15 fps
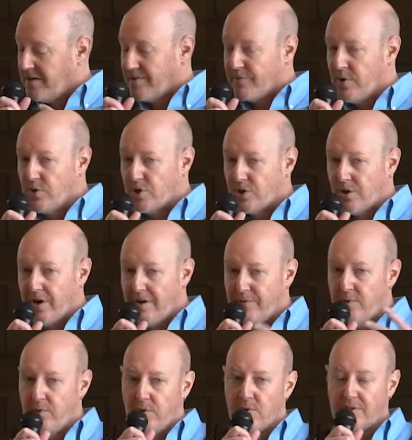in the future,
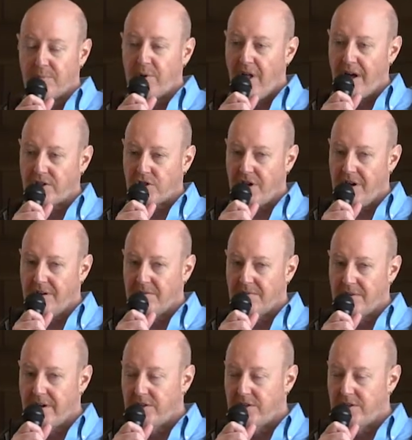if you use a blockchain,